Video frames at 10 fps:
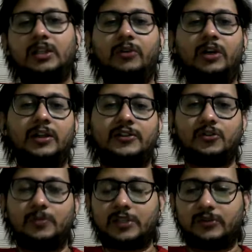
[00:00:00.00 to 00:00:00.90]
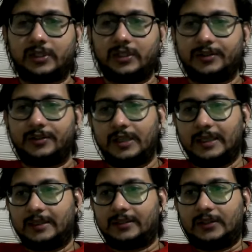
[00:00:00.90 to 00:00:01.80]
the world is too much with us.
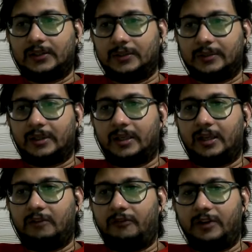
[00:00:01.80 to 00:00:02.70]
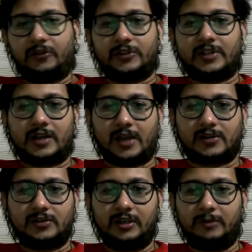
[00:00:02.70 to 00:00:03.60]
So if it was a
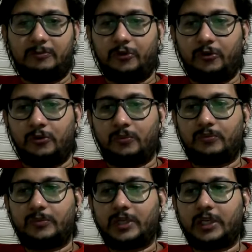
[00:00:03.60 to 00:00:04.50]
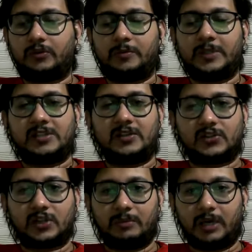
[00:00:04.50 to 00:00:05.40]
rational poem, it would be
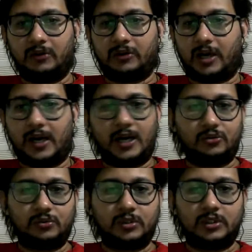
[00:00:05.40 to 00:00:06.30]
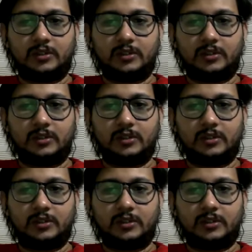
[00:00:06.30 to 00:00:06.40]
just about how